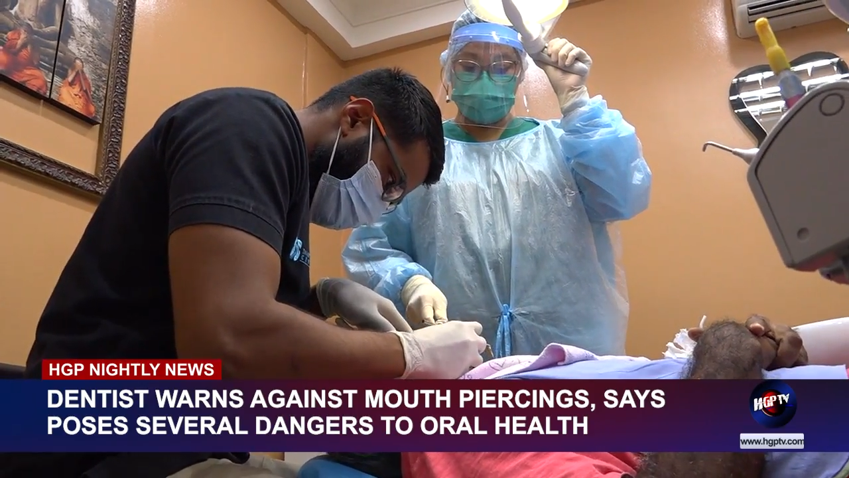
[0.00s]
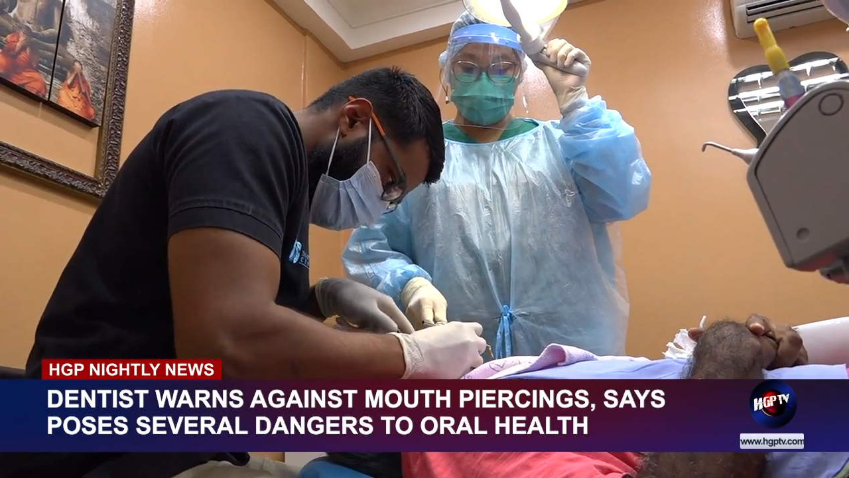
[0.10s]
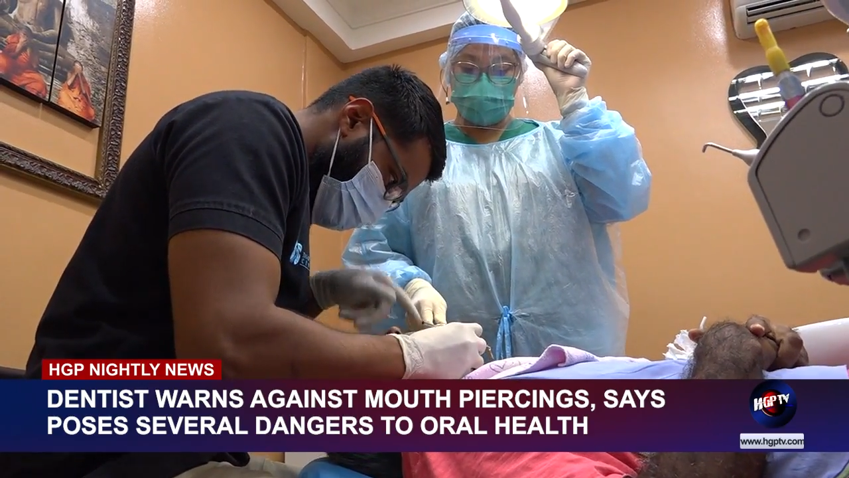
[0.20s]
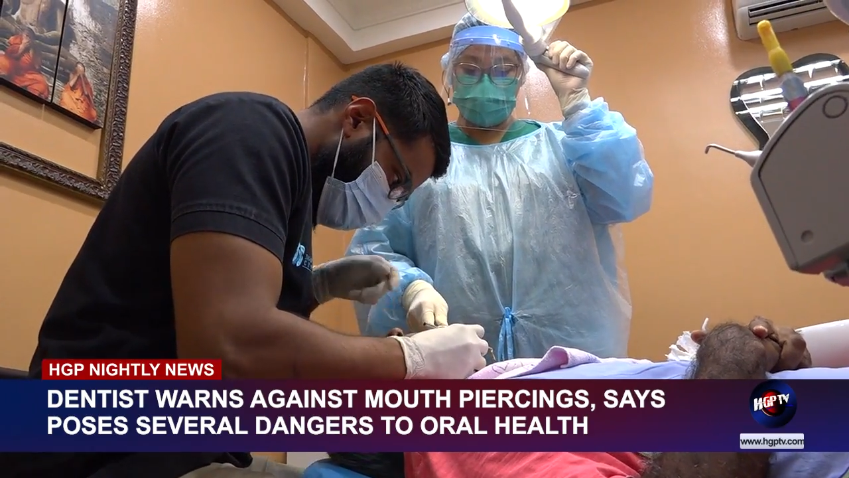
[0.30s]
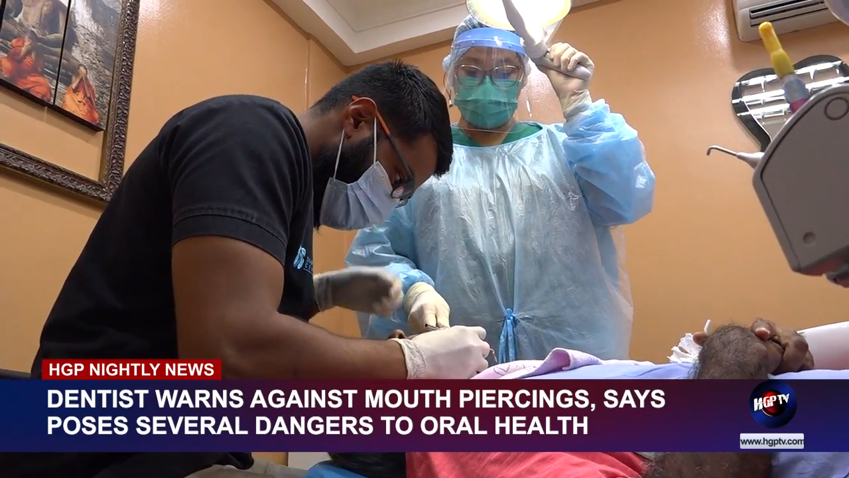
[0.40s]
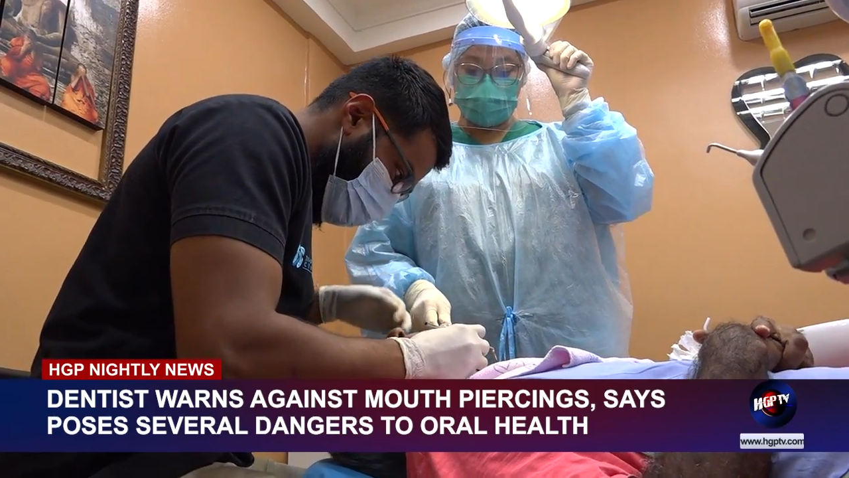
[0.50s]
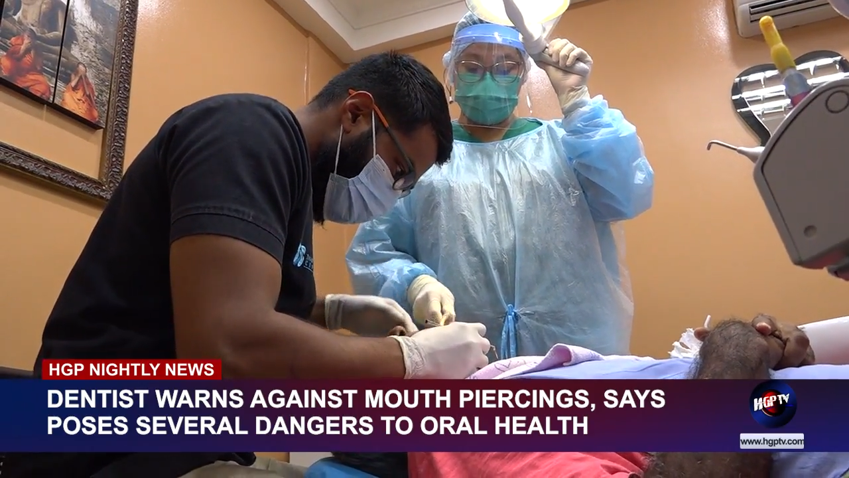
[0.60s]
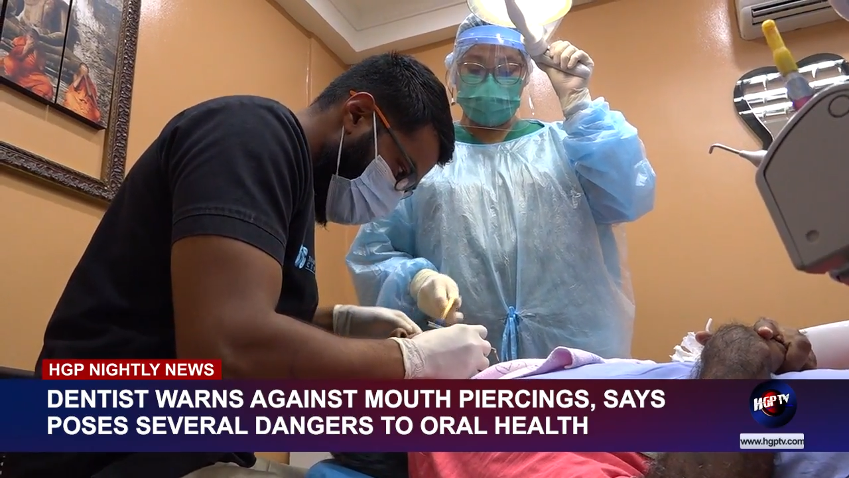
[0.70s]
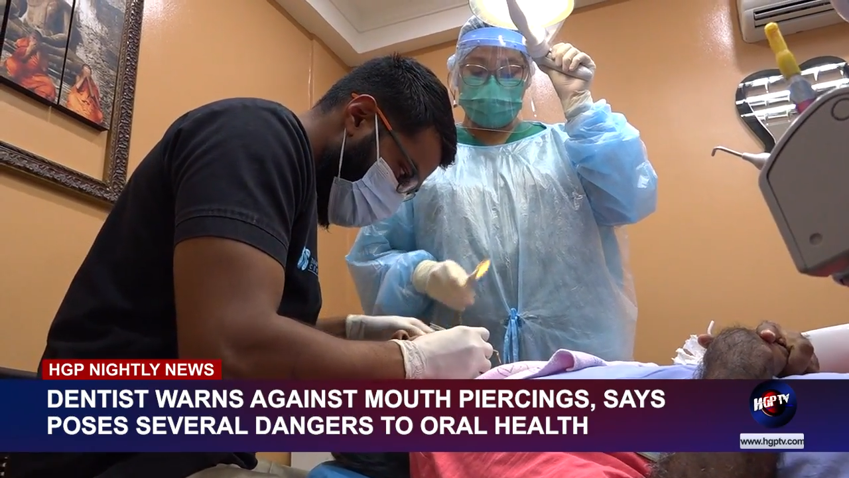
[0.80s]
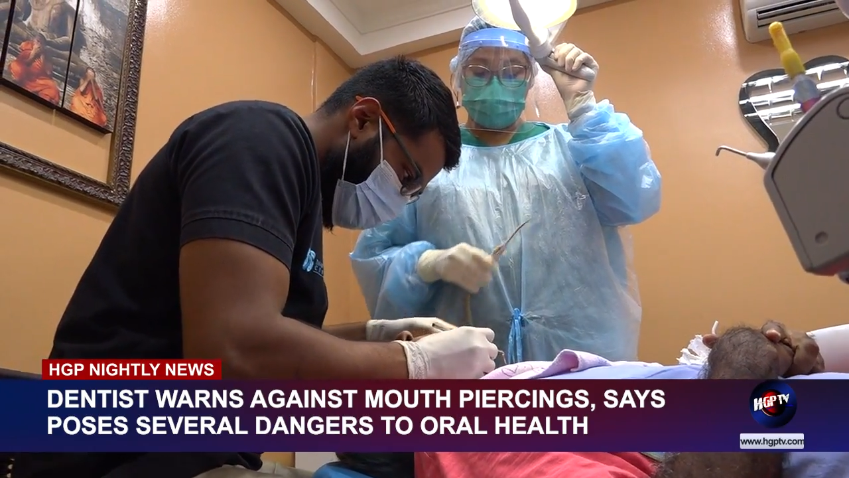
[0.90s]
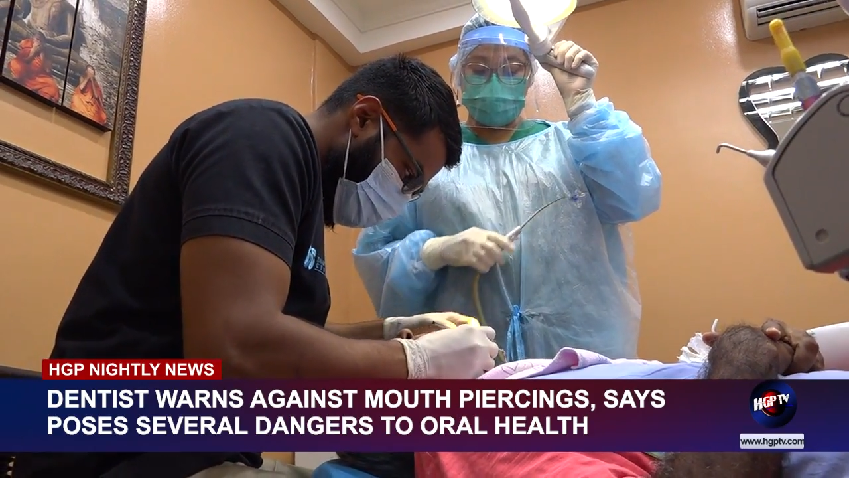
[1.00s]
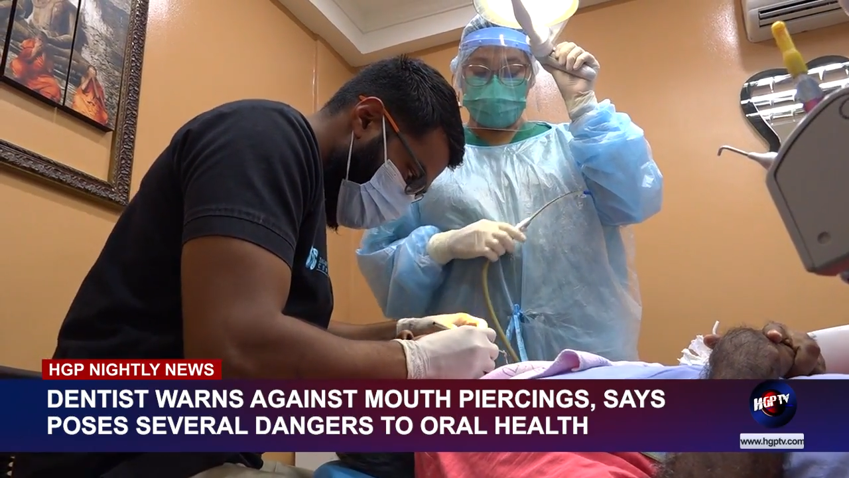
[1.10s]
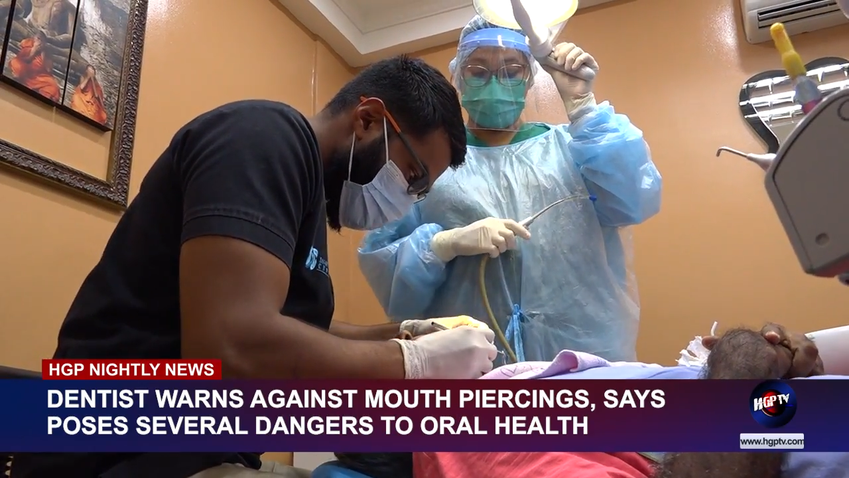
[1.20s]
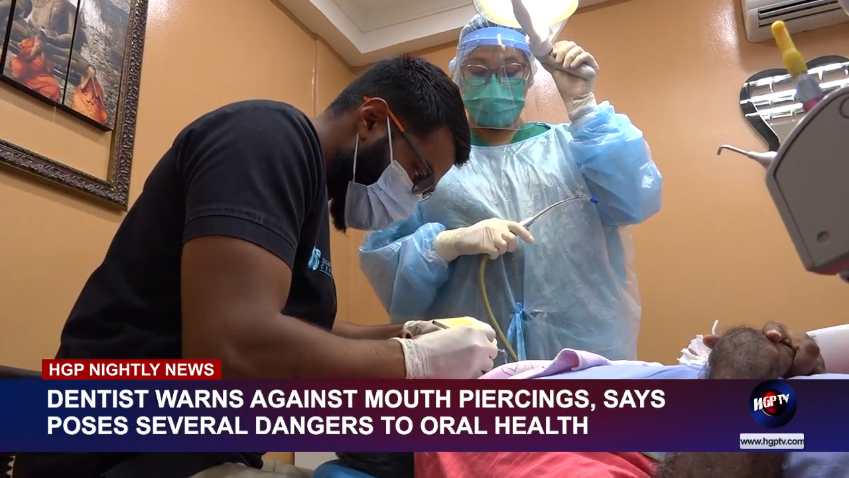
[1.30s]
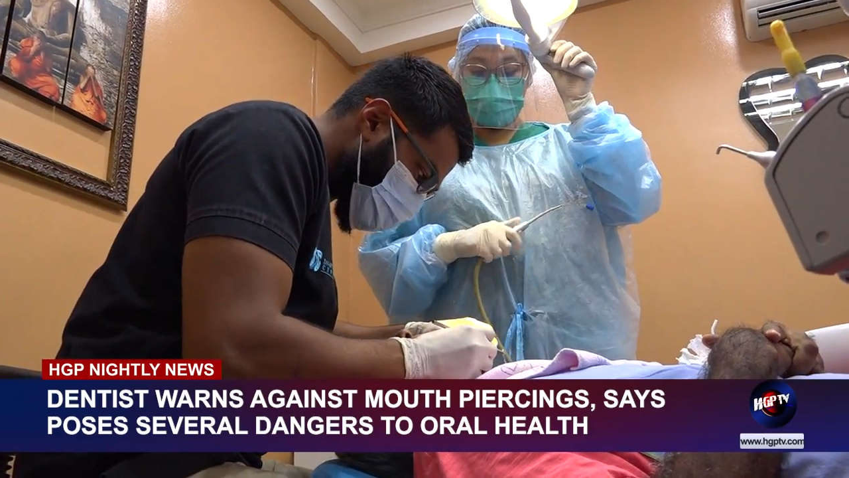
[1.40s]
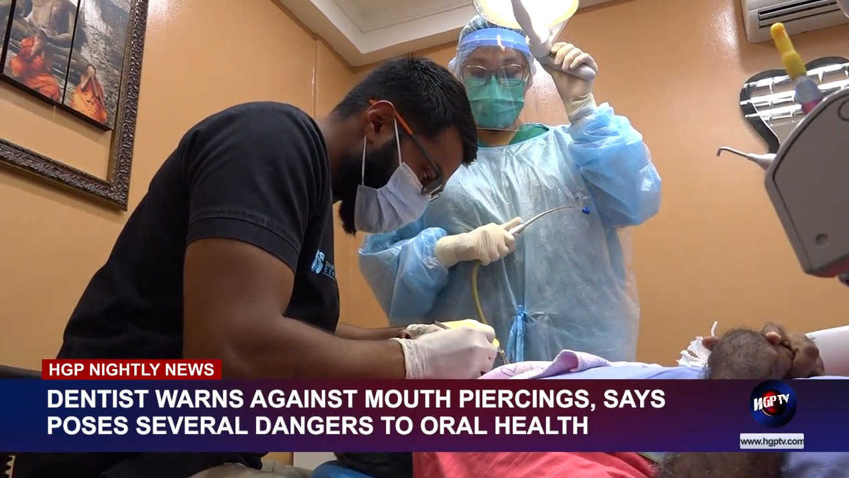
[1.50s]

at Jagan Dental Center, in a